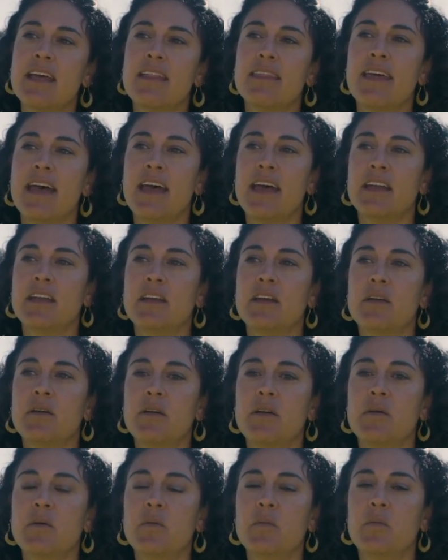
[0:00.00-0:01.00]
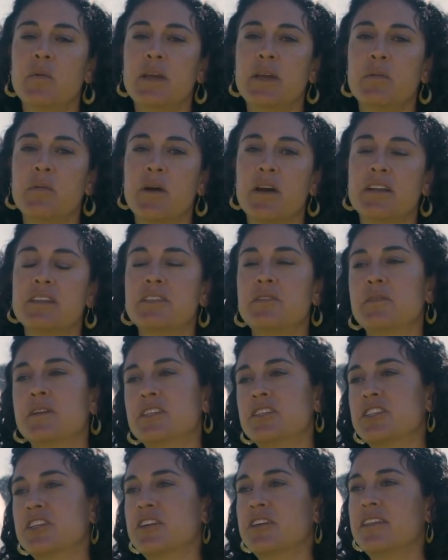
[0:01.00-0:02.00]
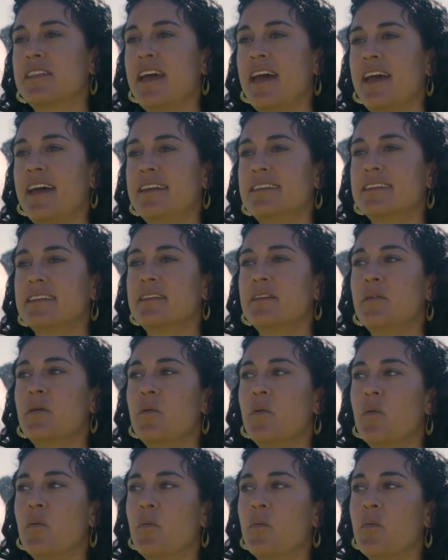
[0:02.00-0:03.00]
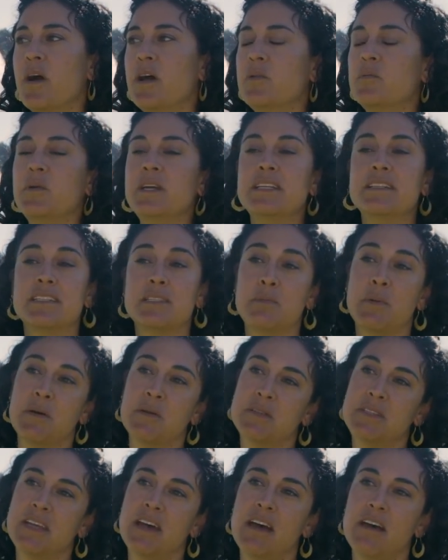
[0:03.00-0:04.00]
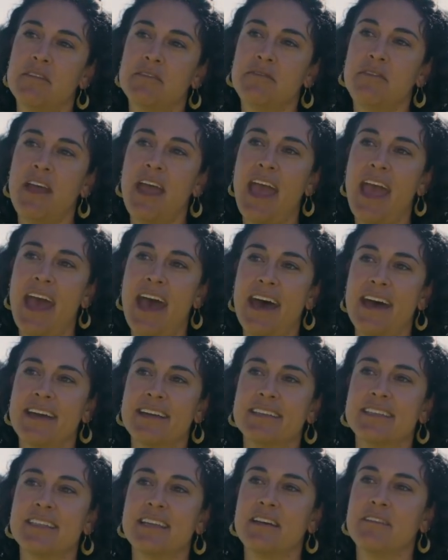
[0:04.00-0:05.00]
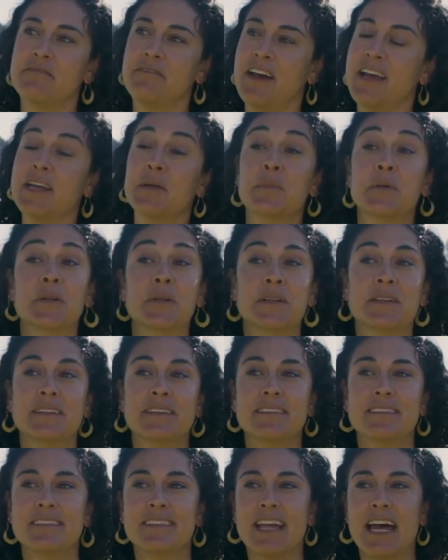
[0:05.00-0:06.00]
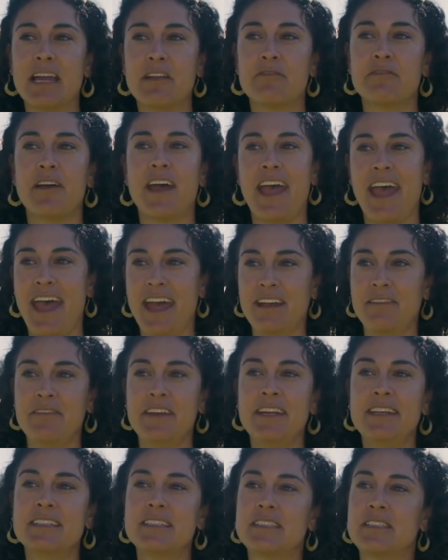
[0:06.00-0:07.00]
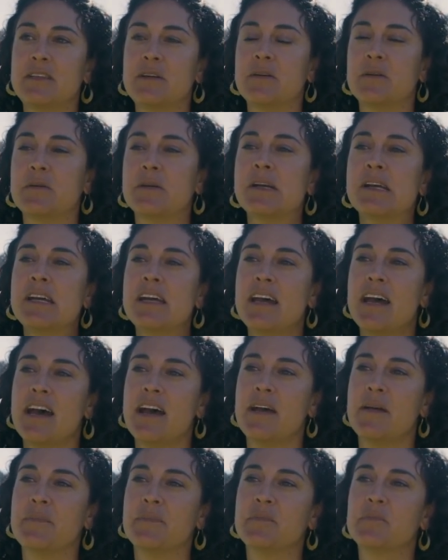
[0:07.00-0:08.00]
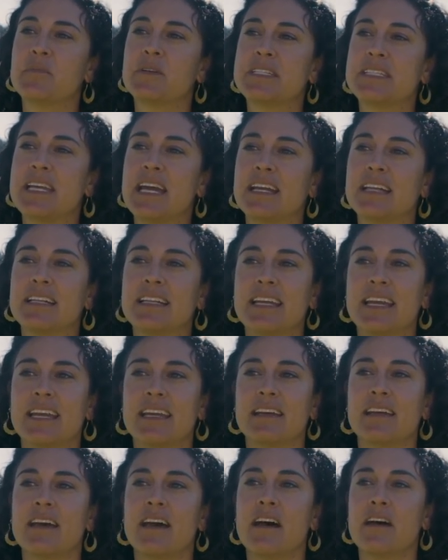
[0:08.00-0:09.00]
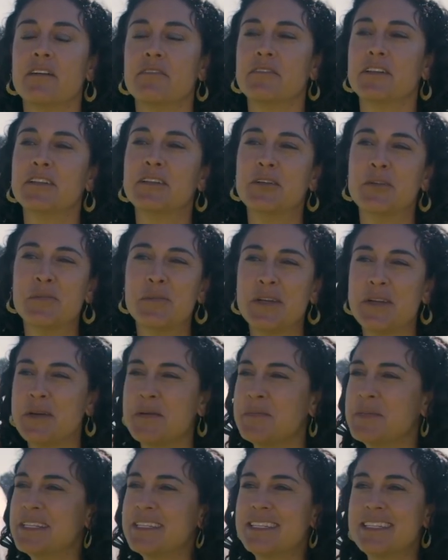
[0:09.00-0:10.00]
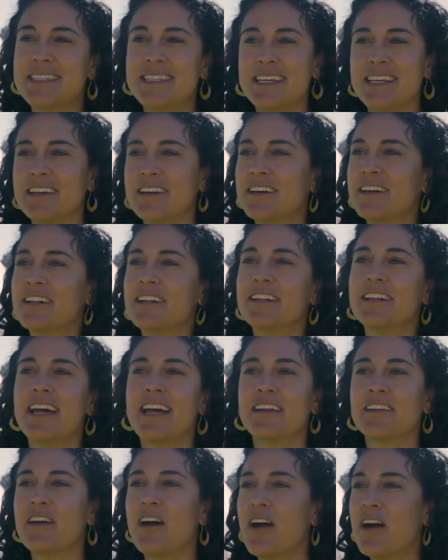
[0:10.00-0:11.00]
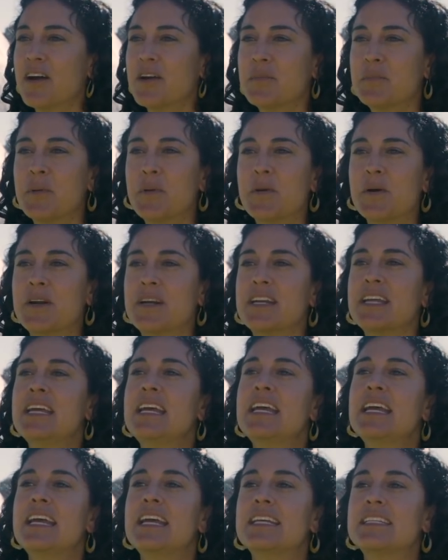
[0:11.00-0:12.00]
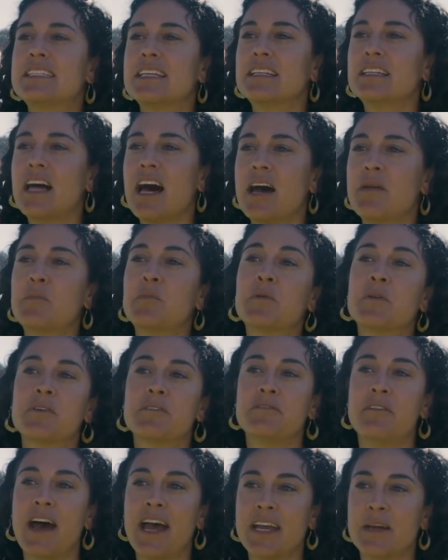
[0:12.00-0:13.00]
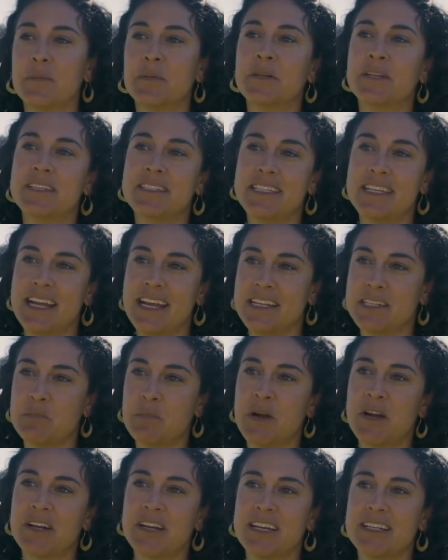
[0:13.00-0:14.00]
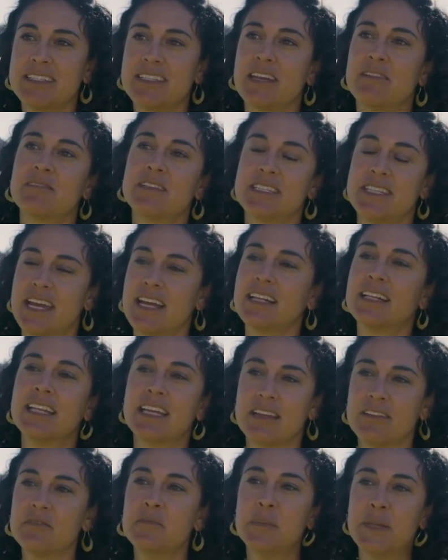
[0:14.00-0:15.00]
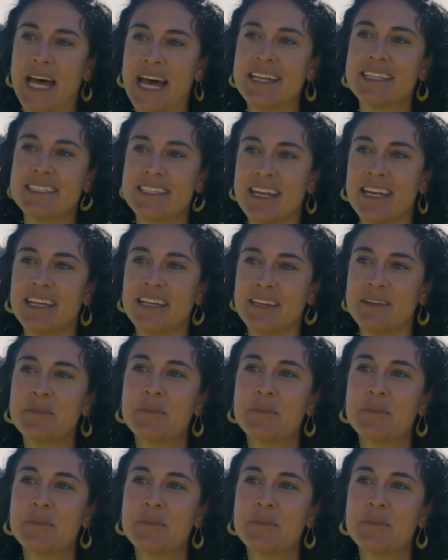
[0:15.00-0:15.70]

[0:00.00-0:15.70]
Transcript: then we want to ensure that what we dispose of has a viable life ahead of it. So um, recycling of aluminum and steel and cardboard is a lot more viable in today's markets than recycling of plastic,